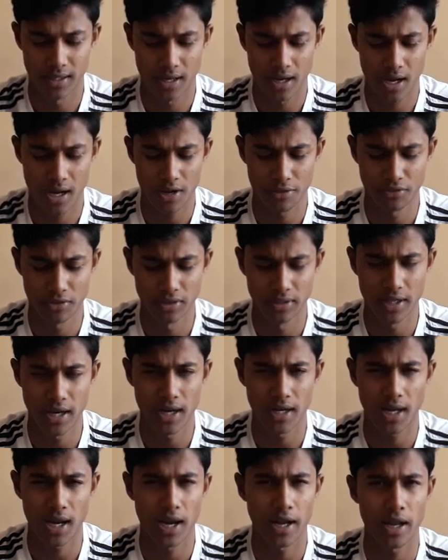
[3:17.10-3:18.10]
after
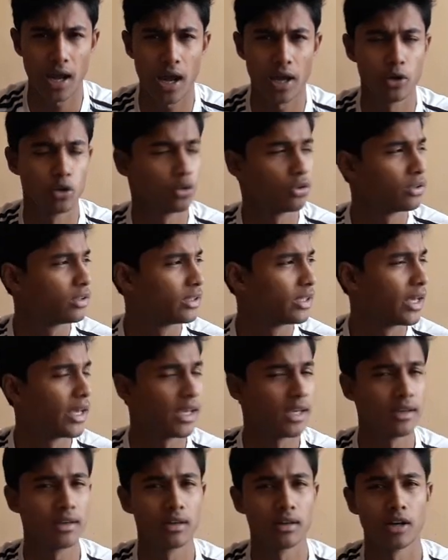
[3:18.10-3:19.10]
that I don't
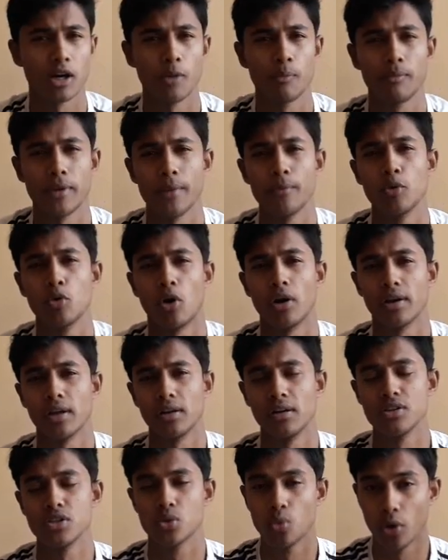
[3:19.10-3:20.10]
think Pep
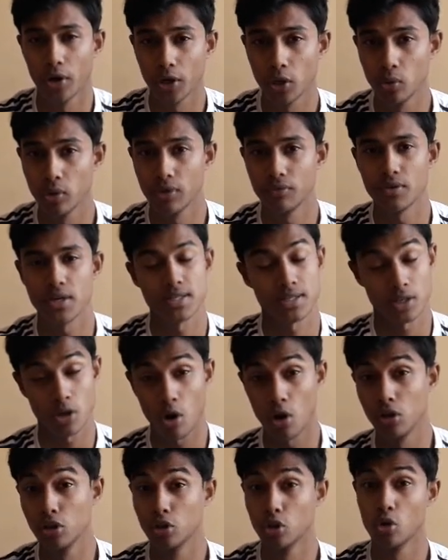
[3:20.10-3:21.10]
Guardiola is going to invest,
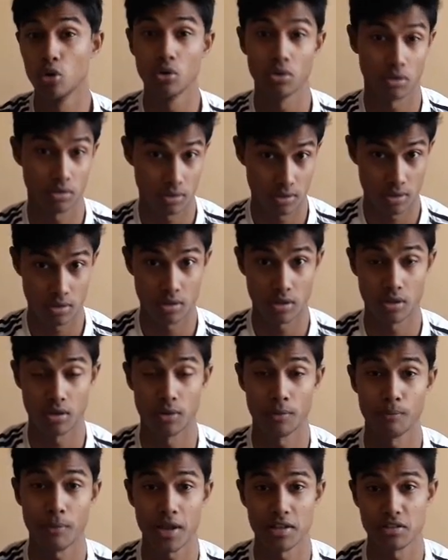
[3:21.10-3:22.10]
although
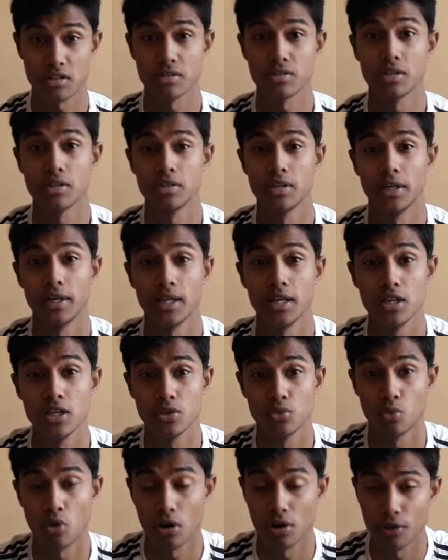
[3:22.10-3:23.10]
Manchester City
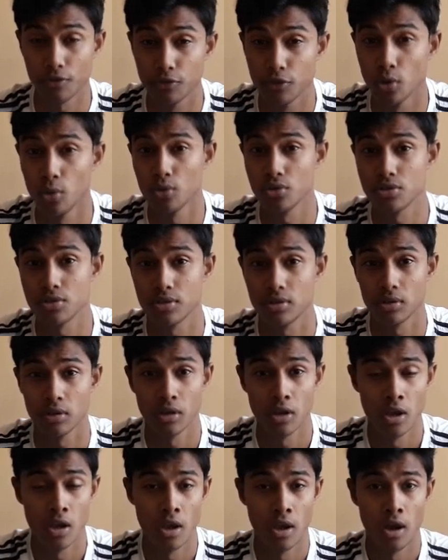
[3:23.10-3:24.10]
is one of those
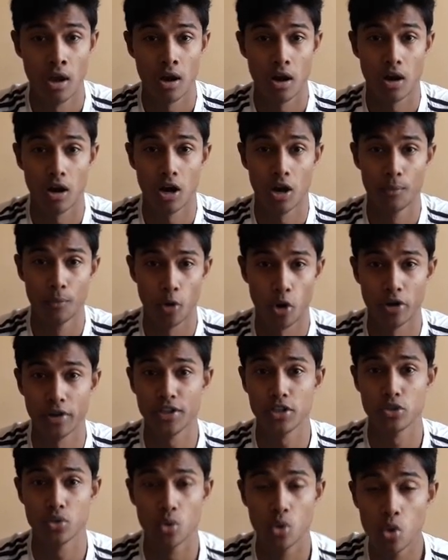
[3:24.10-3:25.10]

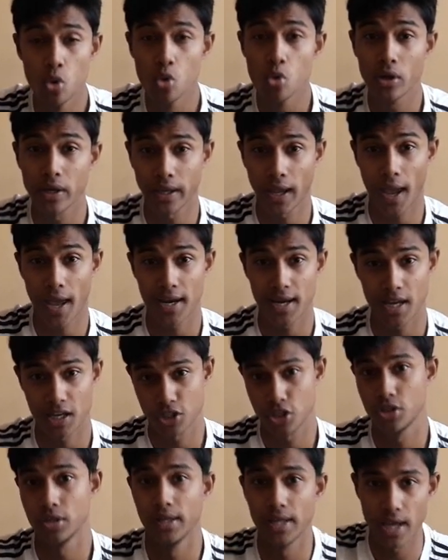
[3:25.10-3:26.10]
bodies who can
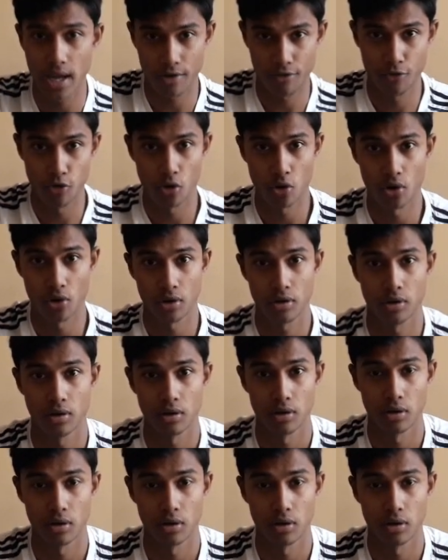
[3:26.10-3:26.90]
actually afford